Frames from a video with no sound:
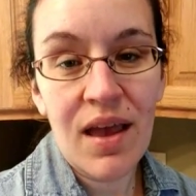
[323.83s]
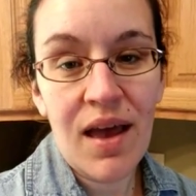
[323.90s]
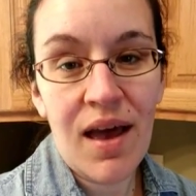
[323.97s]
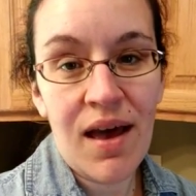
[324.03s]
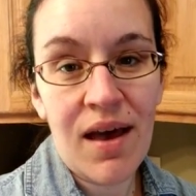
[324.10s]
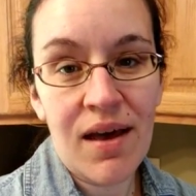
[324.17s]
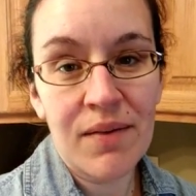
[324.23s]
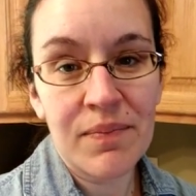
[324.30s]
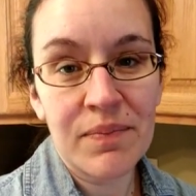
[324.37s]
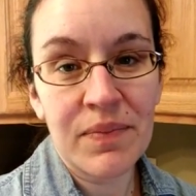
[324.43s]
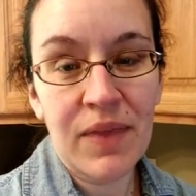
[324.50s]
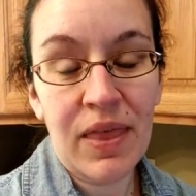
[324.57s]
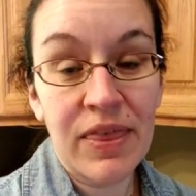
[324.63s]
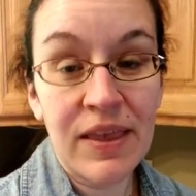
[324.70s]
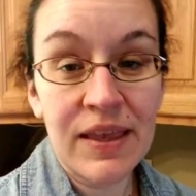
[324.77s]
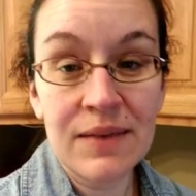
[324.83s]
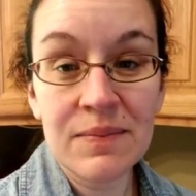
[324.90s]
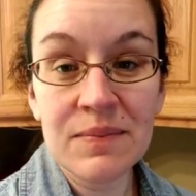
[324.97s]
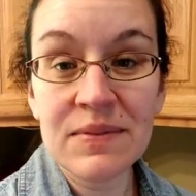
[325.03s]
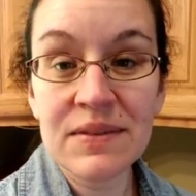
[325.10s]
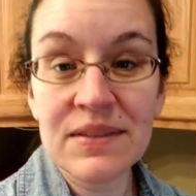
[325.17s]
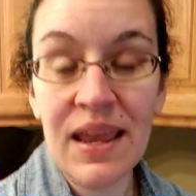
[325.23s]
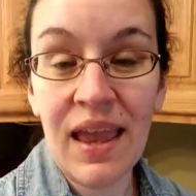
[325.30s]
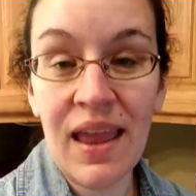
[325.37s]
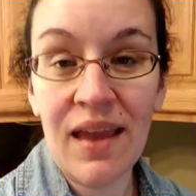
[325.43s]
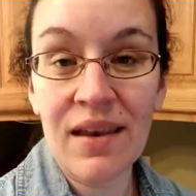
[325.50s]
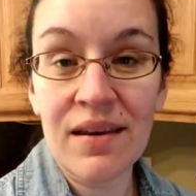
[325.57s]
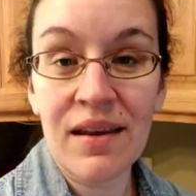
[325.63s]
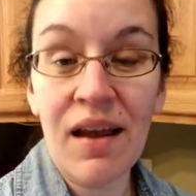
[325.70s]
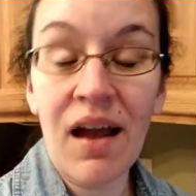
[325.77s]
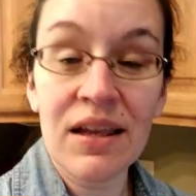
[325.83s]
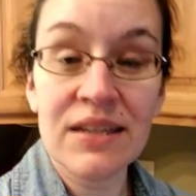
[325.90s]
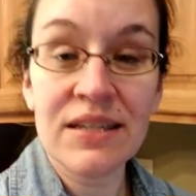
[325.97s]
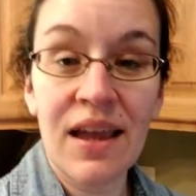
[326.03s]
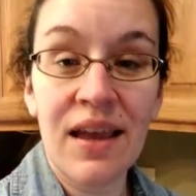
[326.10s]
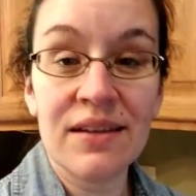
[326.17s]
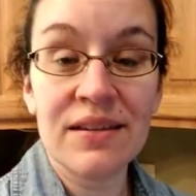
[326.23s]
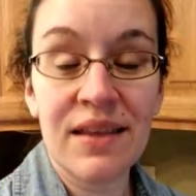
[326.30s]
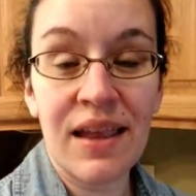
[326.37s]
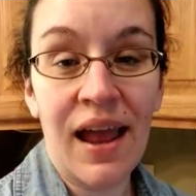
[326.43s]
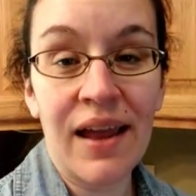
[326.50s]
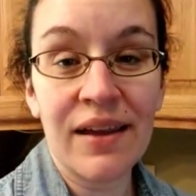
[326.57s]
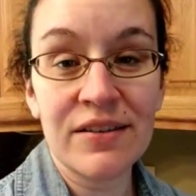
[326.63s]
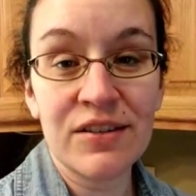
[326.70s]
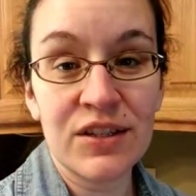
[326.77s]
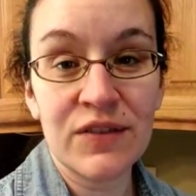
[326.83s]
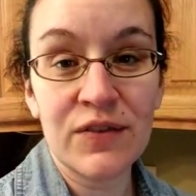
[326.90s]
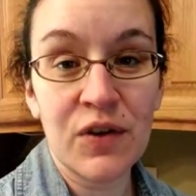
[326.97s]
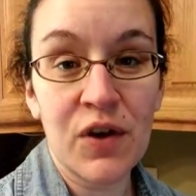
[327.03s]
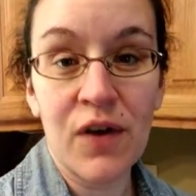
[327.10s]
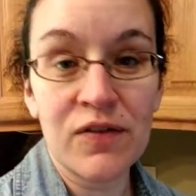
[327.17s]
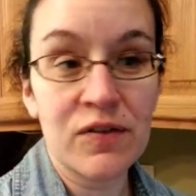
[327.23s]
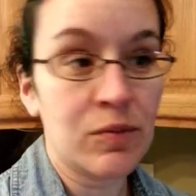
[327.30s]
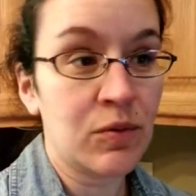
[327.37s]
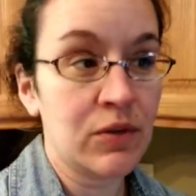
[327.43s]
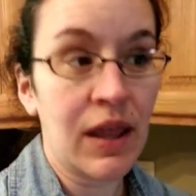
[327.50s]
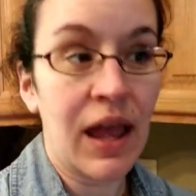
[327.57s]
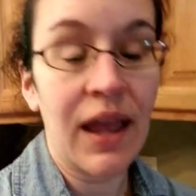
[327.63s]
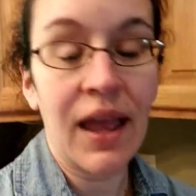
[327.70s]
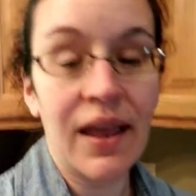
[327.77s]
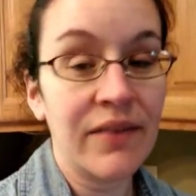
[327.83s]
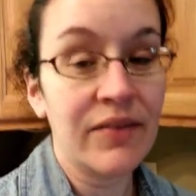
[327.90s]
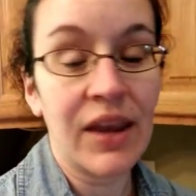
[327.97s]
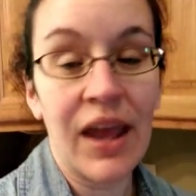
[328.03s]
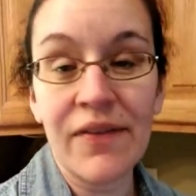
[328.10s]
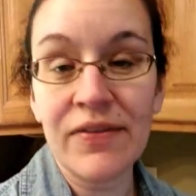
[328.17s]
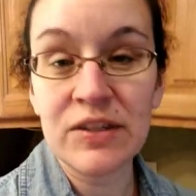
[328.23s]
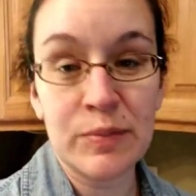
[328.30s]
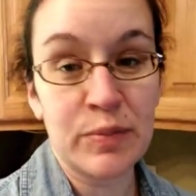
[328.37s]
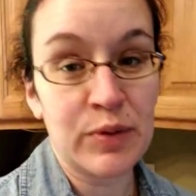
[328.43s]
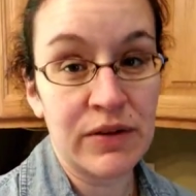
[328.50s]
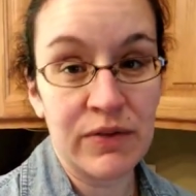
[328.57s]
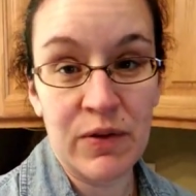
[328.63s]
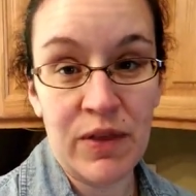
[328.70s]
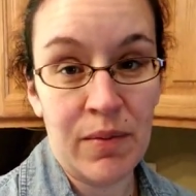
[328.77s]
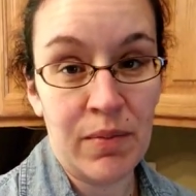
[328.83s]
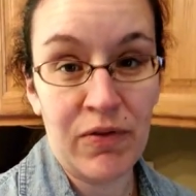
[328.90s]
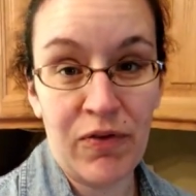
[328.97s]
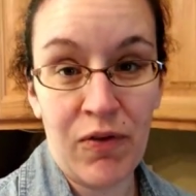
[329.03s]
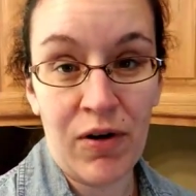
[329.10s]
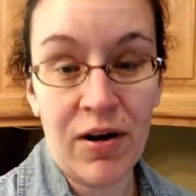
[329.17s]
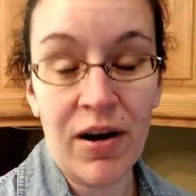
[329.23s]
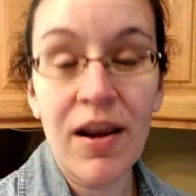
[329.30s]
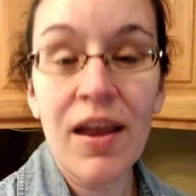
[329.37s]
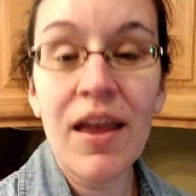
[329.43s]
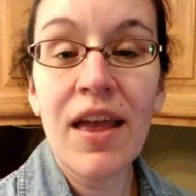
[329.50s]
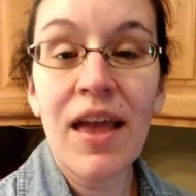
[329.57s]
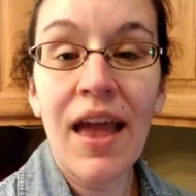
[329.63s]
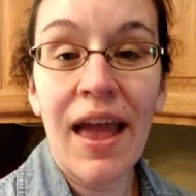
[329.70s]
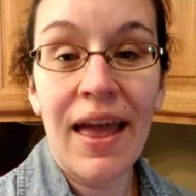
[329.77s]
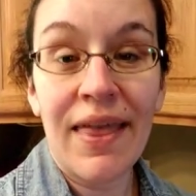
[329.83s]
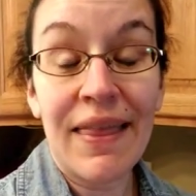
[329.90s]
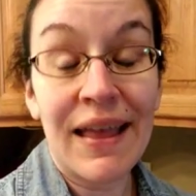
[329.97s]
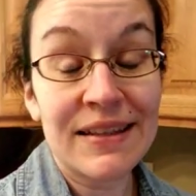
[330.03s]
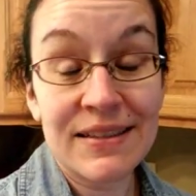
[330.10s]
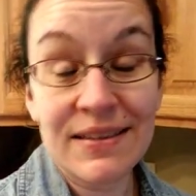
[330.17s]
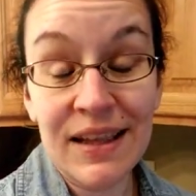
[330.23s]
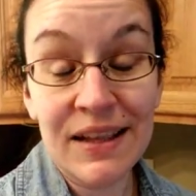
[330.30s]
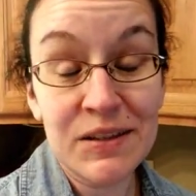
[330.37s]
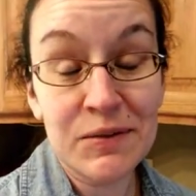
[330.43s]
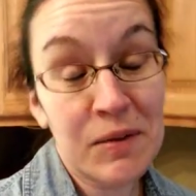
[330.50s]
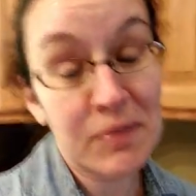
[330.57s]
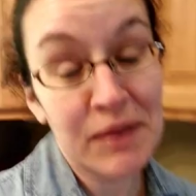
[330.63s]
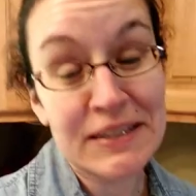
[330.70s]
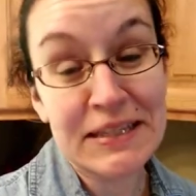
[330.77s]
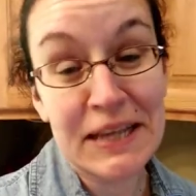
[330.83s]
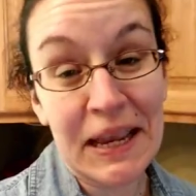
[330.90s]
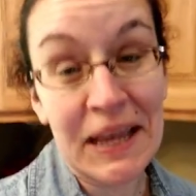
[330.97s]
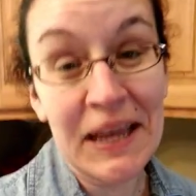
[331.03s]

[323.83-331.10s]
um, themes and content that I just feel comfortable not even having to preview them before and that's that's a real blessing